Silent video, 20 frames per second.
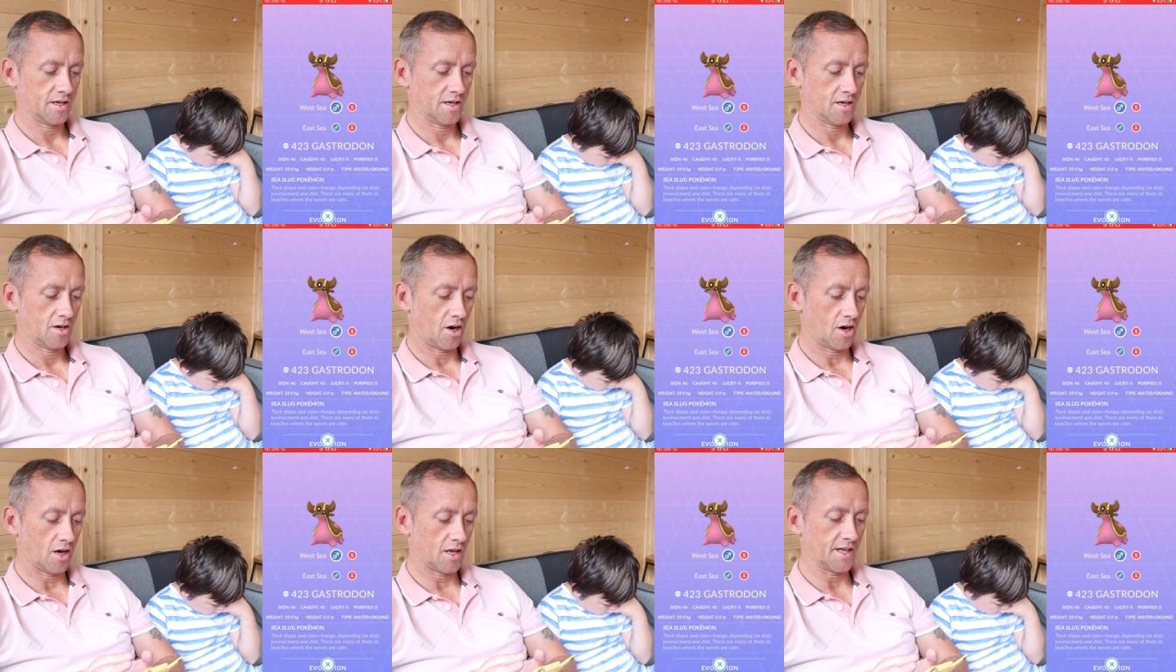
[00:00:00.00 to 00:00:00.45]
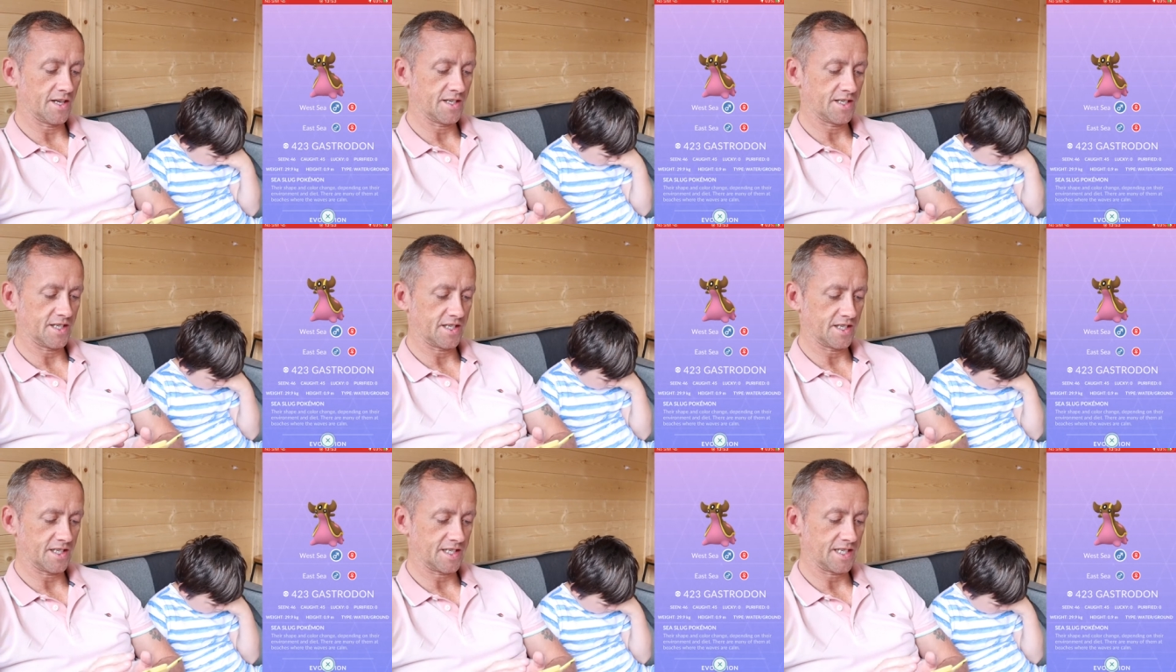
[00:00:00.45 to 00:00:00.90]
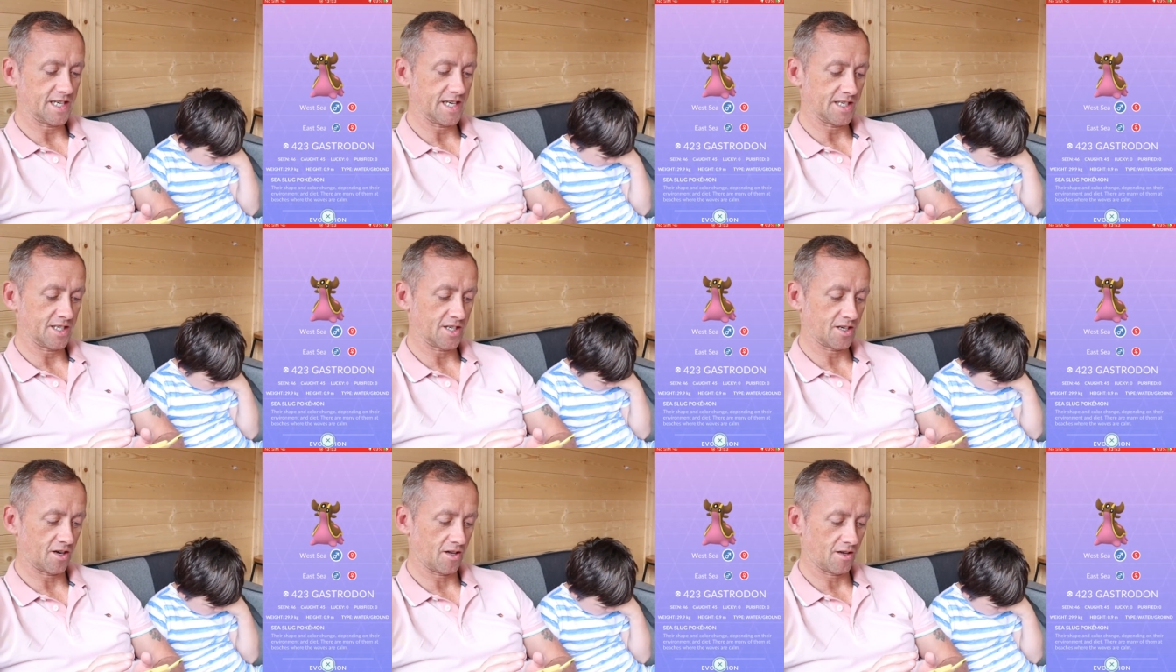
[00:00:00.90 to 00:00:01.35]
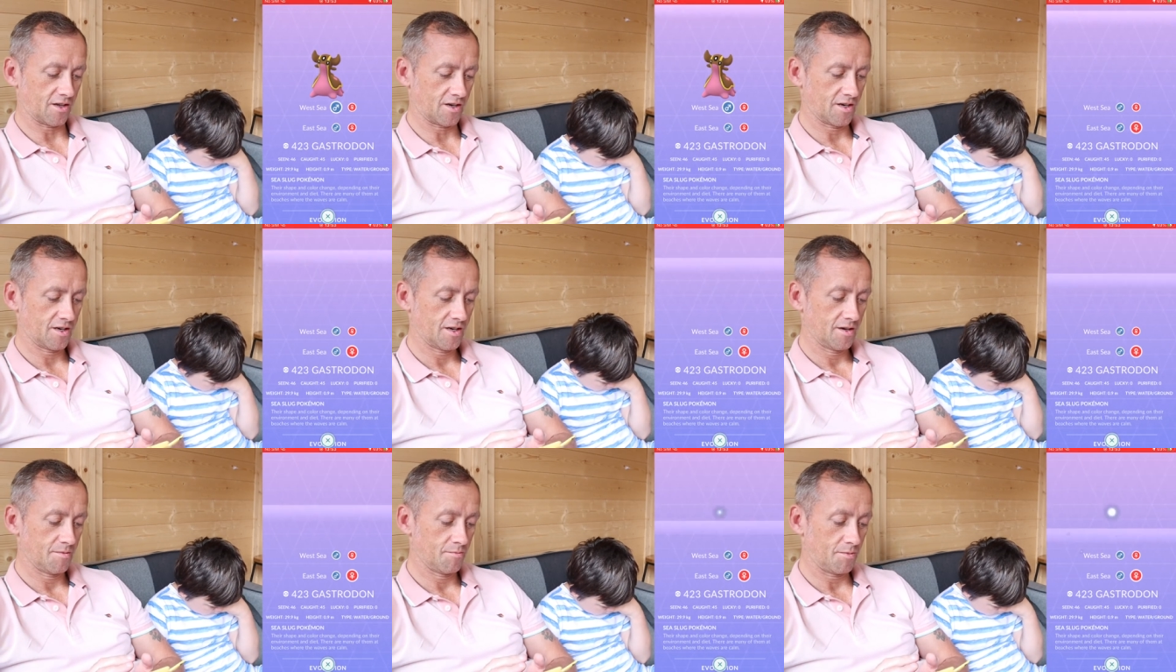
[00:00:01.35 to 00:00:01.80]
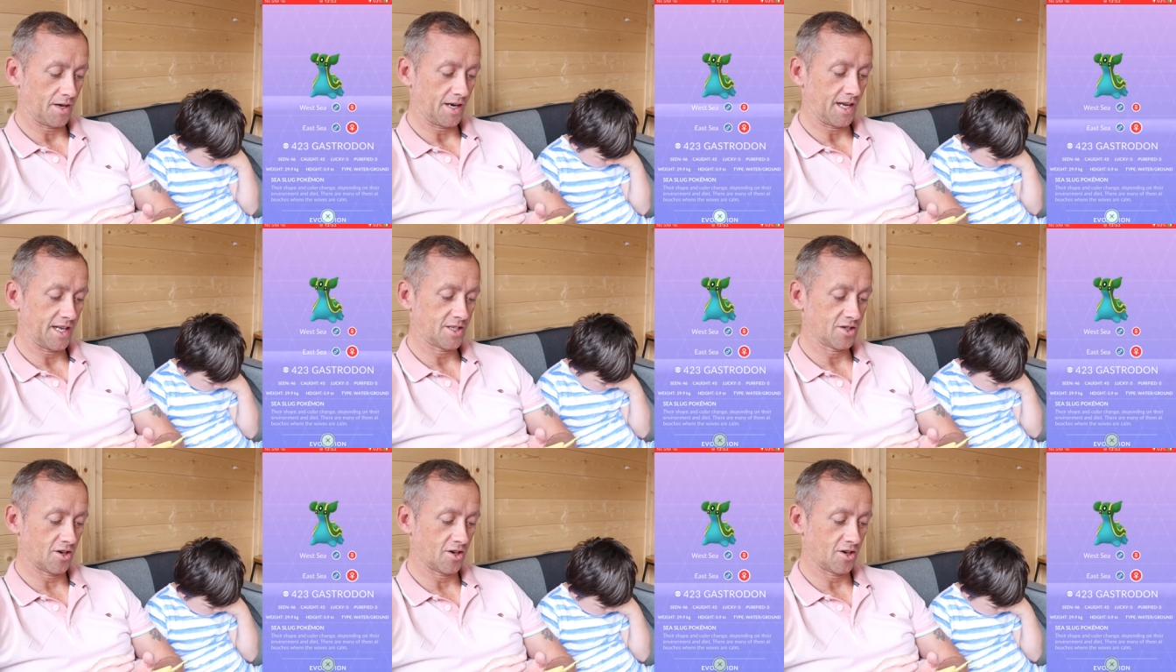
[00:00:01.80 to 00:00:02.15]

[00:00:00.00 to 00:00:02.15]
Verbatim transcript: All this is a change of colour, but it's